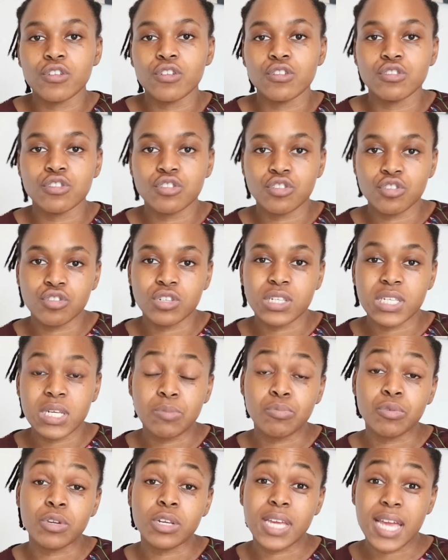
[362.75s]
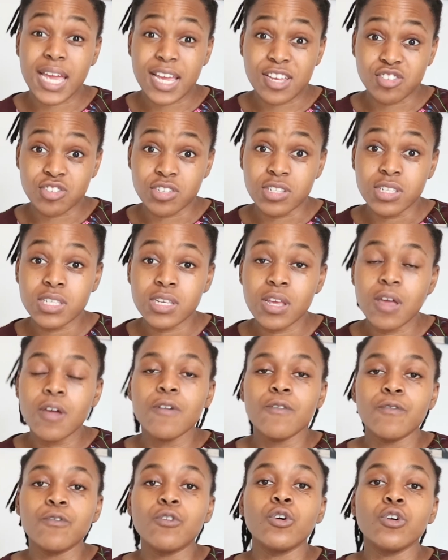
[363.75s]
those 2 separate occasions
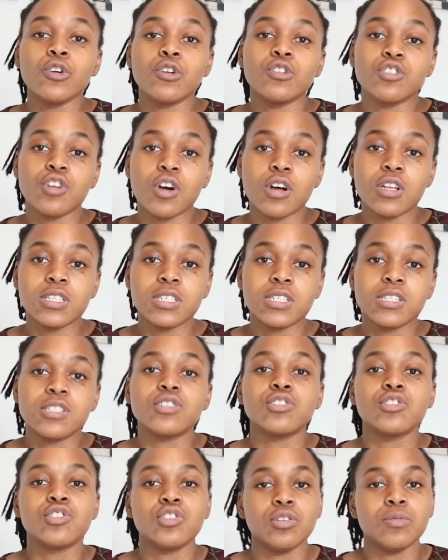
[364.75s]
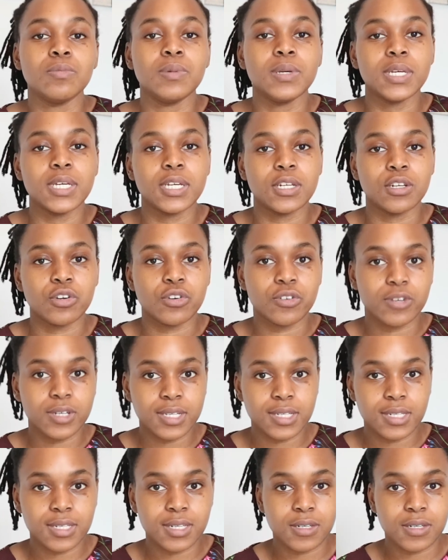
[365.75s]
for your chances to be increased.